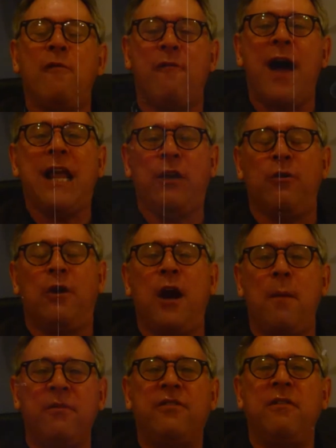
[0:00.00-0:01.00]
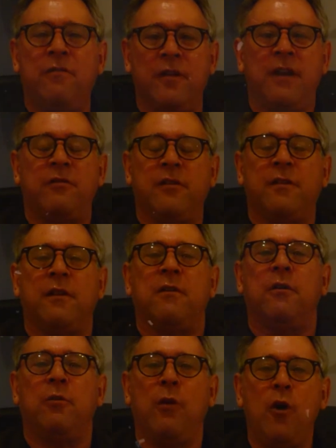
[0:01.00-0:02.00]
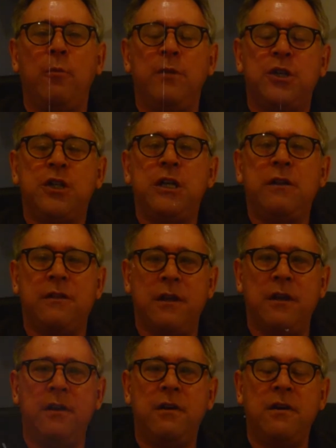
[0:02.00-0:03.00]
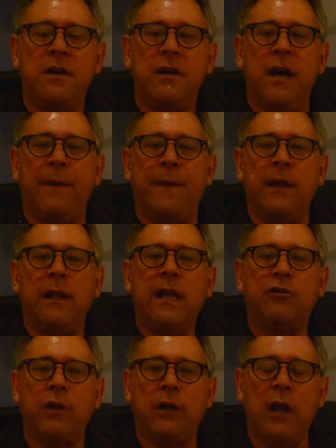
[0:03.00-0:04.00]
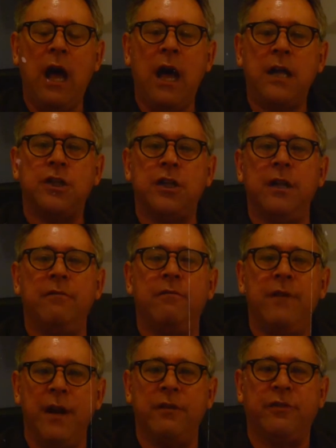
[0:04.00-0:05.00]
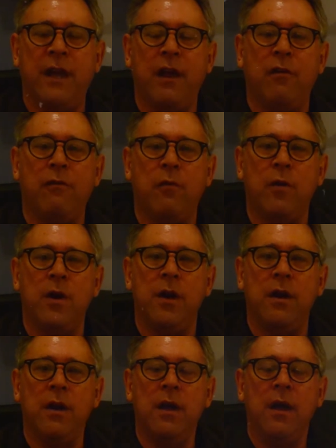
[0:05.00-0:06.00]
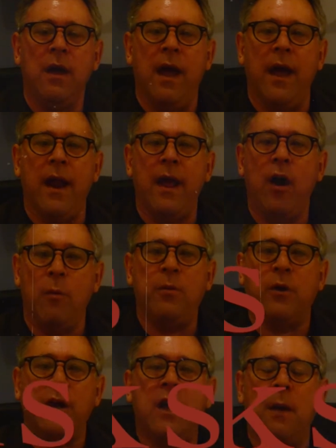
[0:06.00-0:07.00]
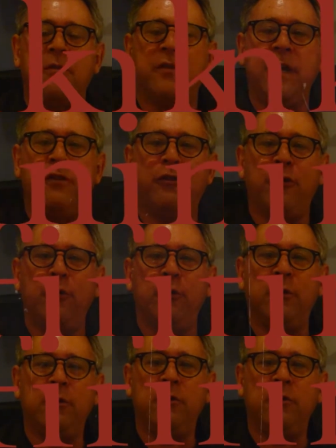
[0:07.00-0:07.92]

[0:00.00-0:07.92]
invite you, come see Finks at the Rogue Machine Theater at the Electric Lodge in Venice, California. And I hope you can come see it soon.